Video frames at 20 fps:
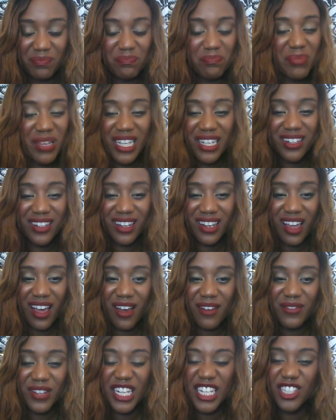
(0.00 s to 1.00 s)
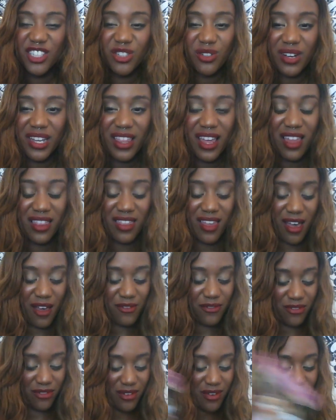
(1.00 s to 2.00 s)
Be in love, enjoy that
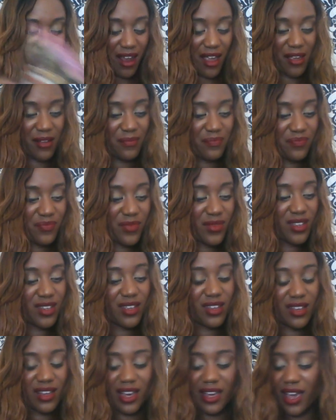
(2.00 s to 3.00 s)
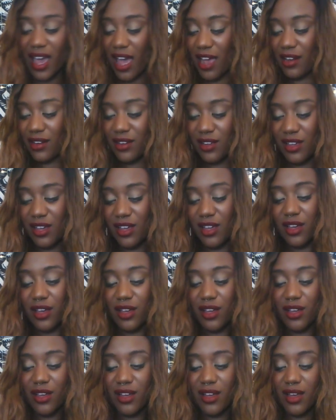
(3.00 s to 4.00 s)
love, all right? Again,
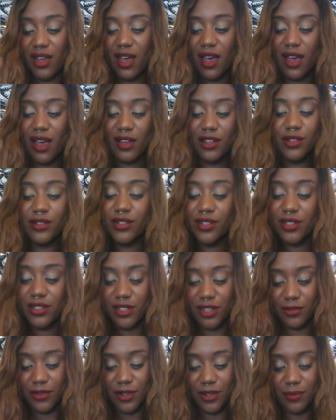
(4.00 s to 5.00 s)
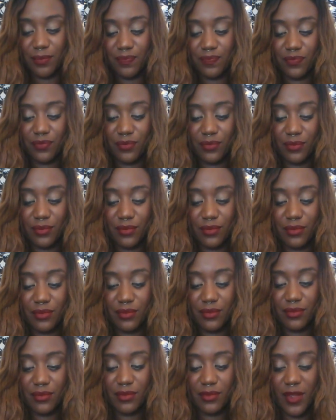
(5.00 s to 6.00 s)
you deserve it.
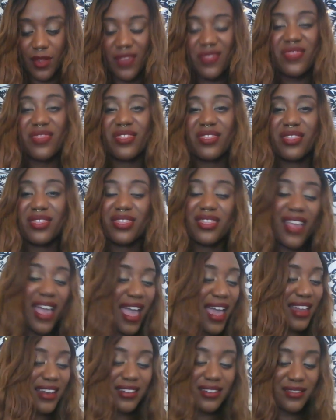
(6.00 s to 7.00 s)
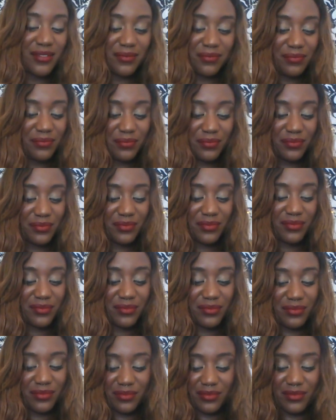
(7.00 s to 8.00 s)
And
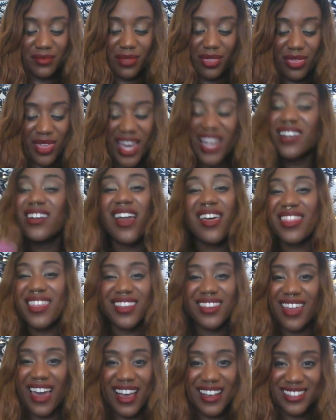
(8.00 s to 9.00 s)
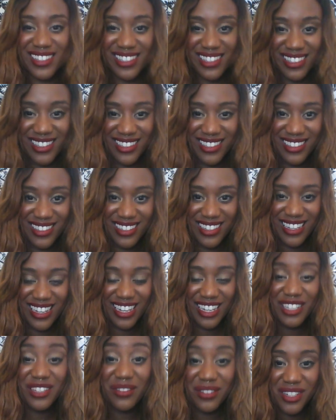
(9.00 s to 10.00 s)
think nothing less.
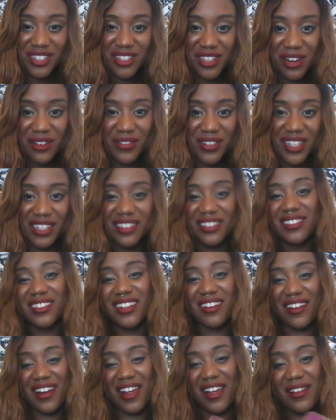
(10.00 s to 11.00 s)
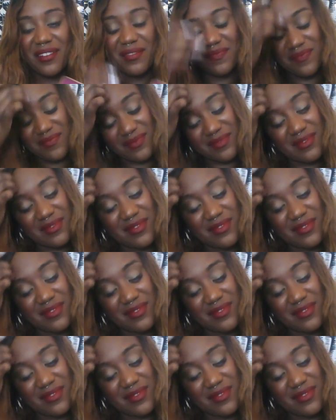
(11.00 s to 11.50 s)
You deserve it, all right?